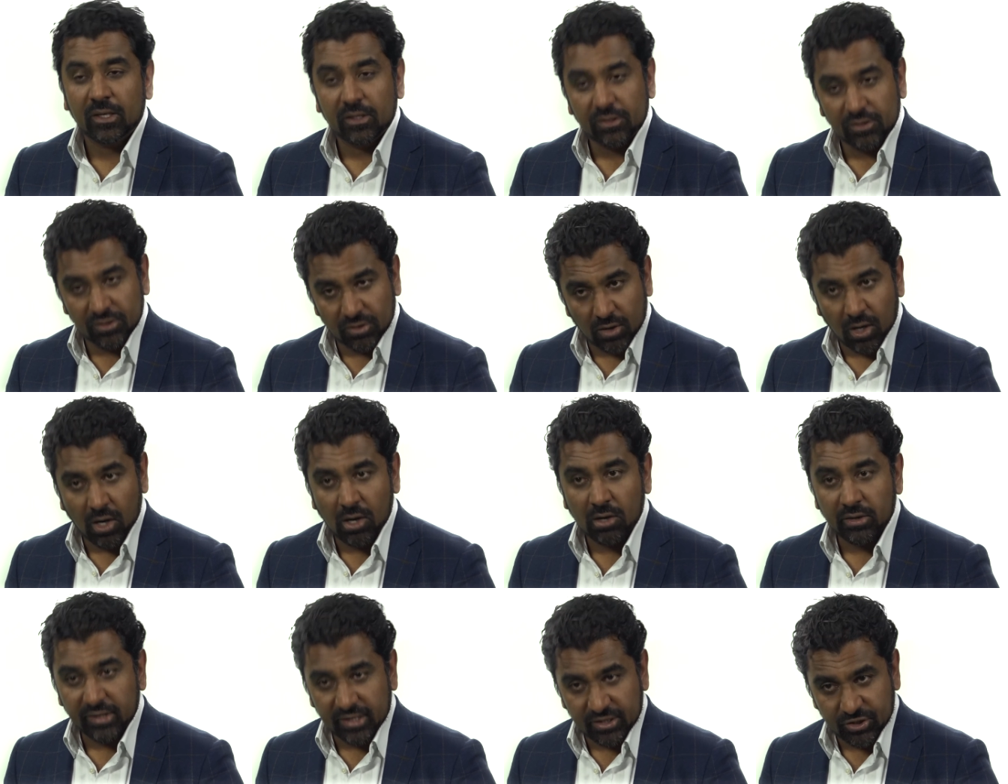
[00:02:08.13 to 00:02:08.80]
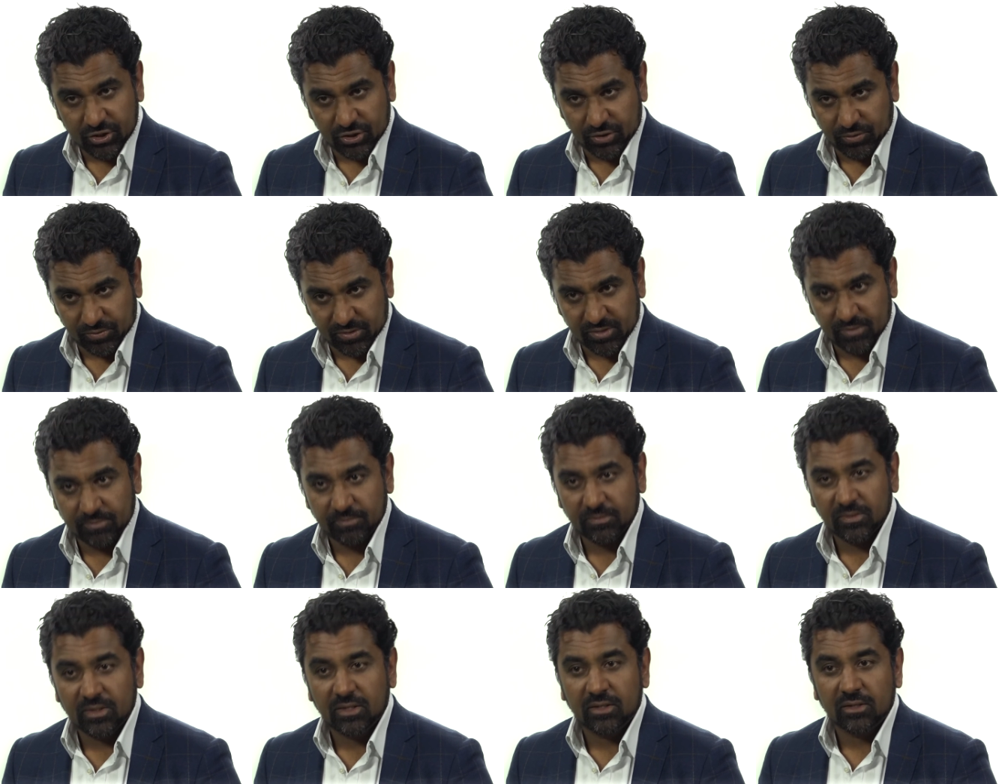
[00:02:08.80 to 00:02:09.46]
There are issues.
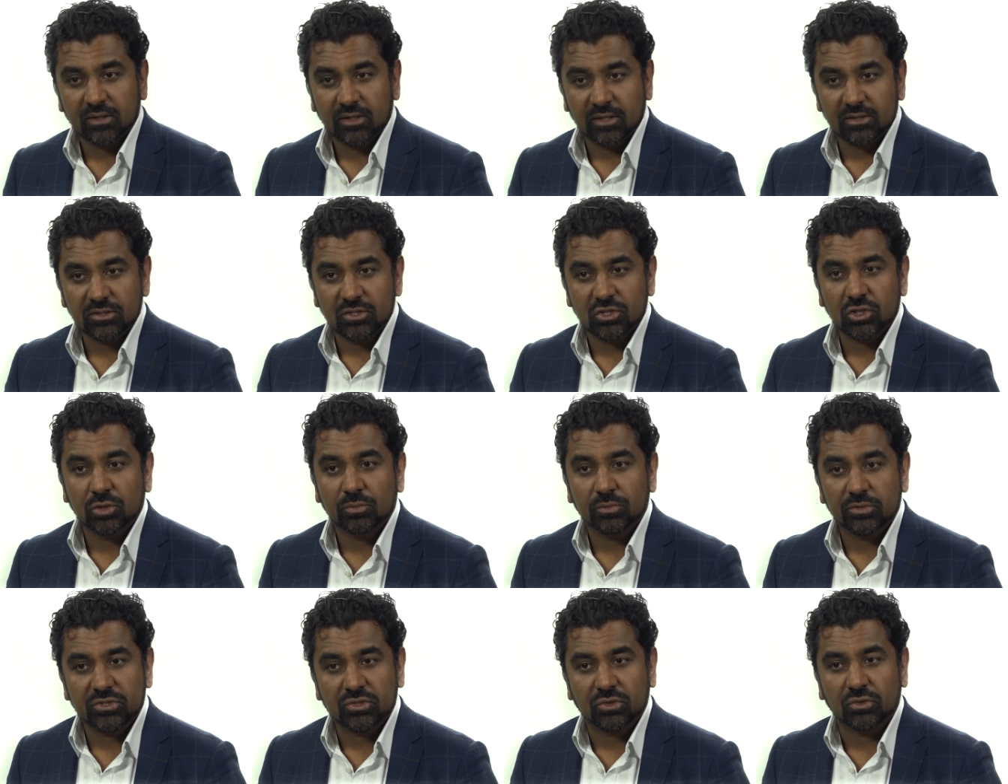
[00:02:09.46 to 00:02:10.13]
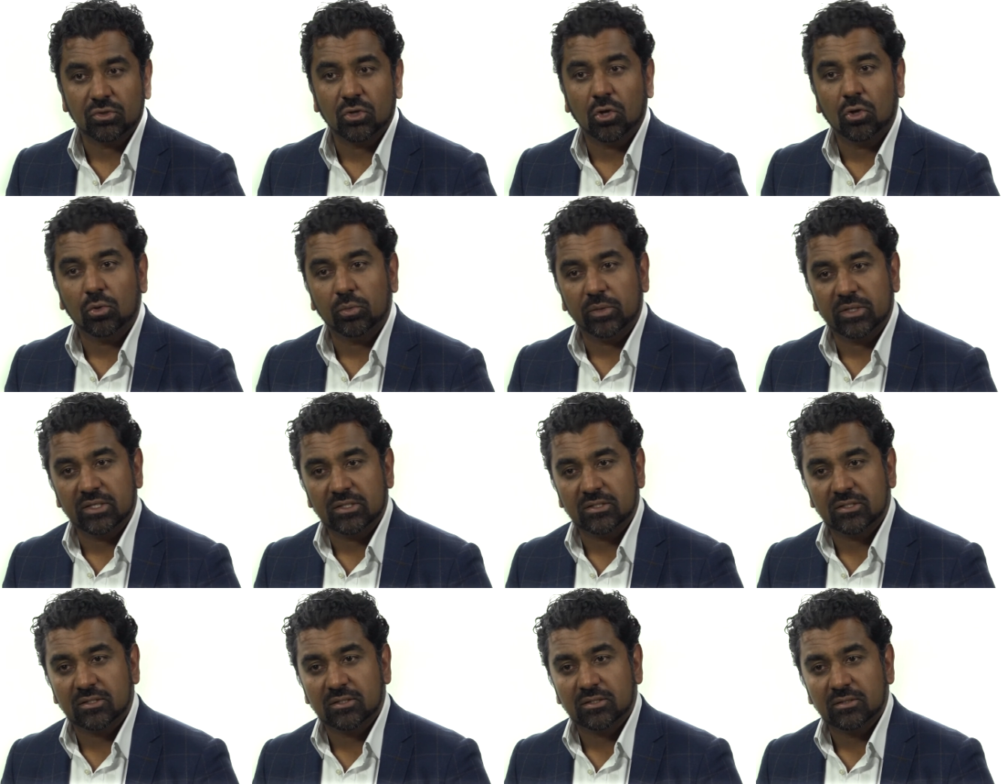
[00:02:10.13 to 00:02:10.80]
Consumers don't
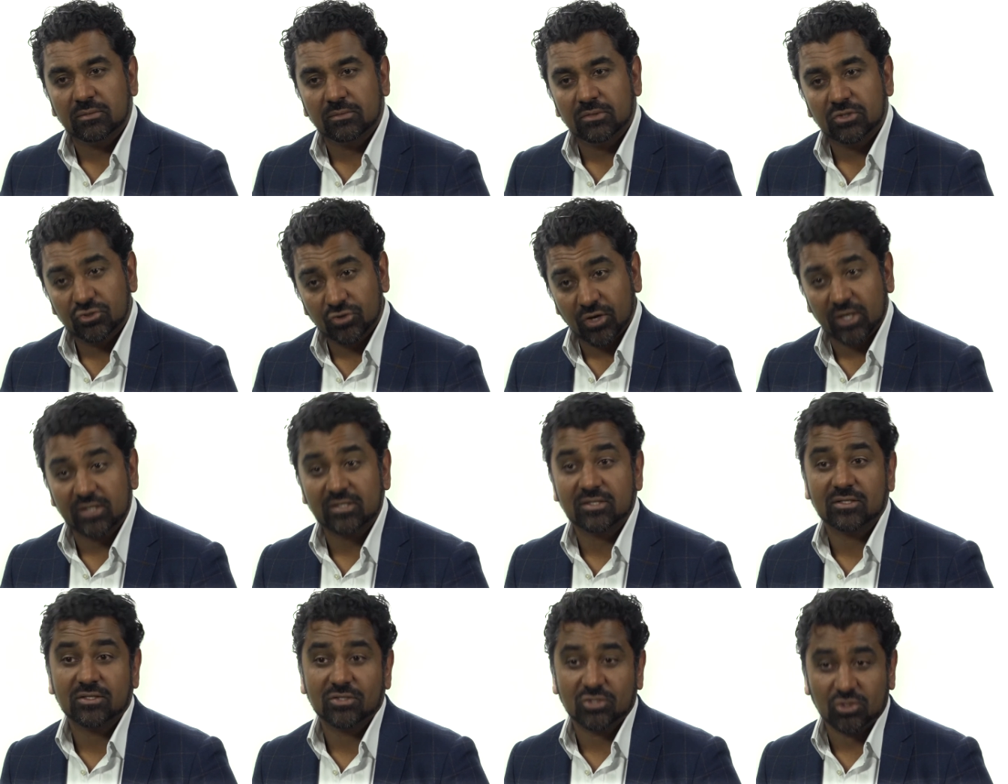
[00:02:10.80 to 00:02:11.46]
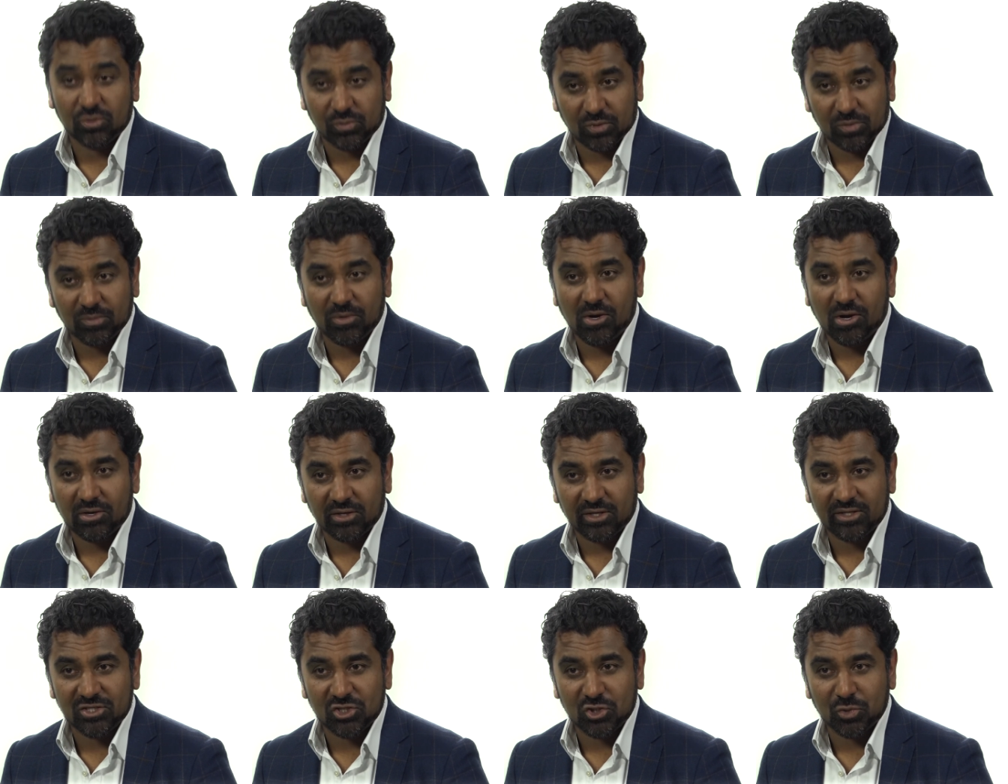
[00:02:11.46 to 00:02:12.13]
always trust
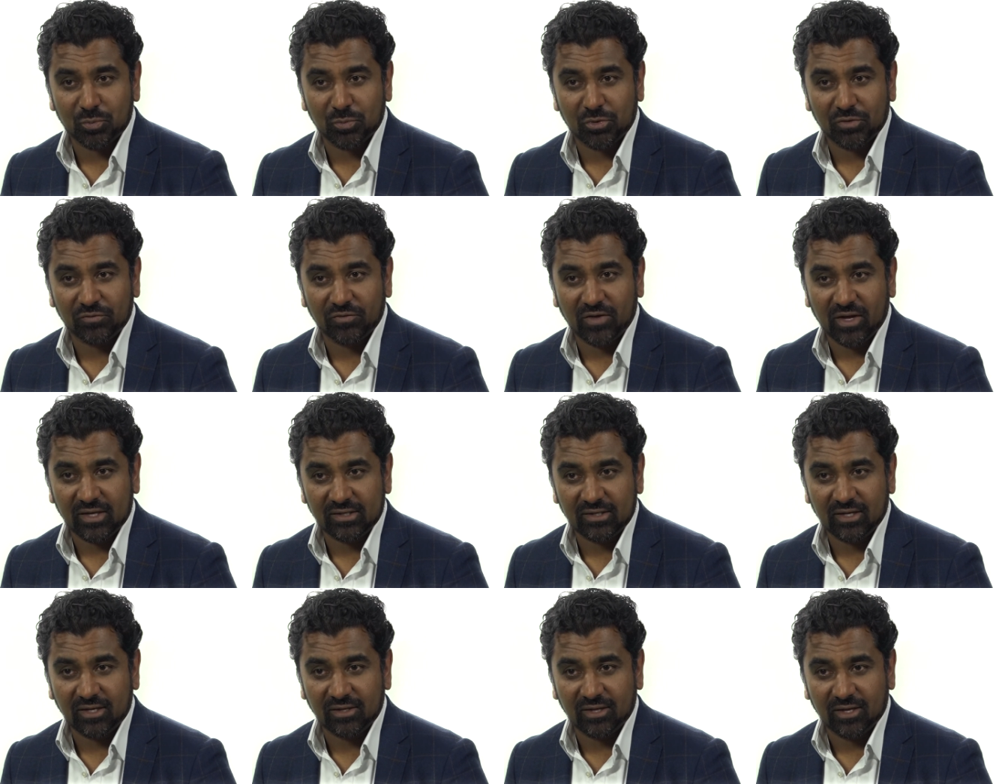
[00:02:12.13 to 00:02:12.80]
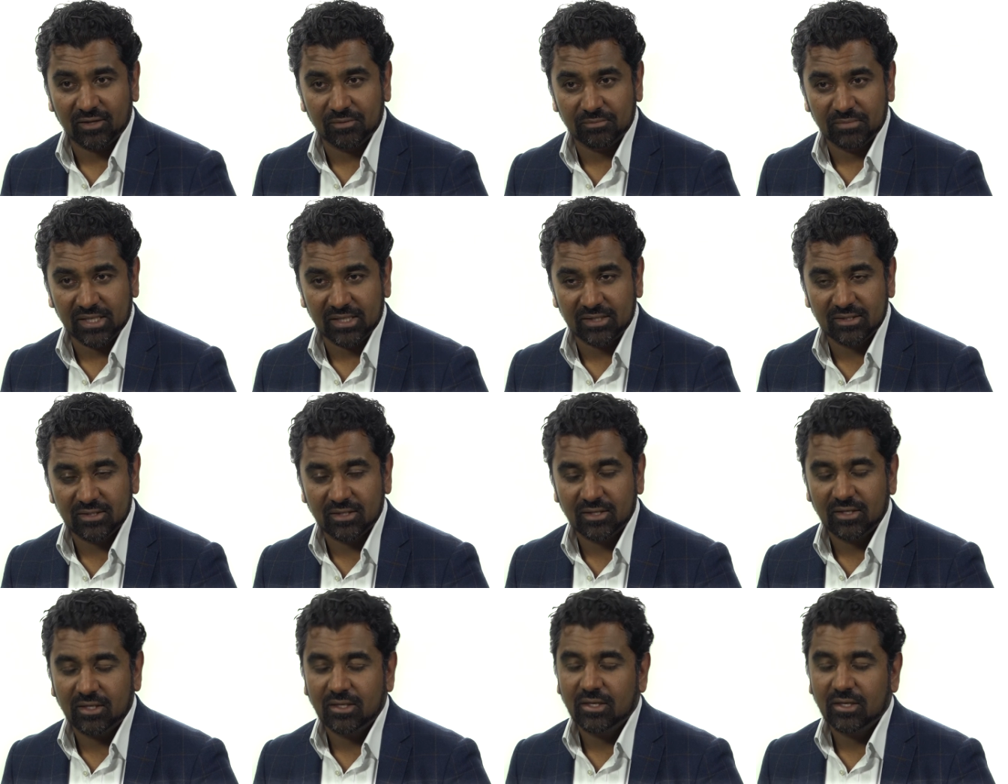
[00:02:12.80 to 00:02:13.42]
supermarkets to provide halal meat.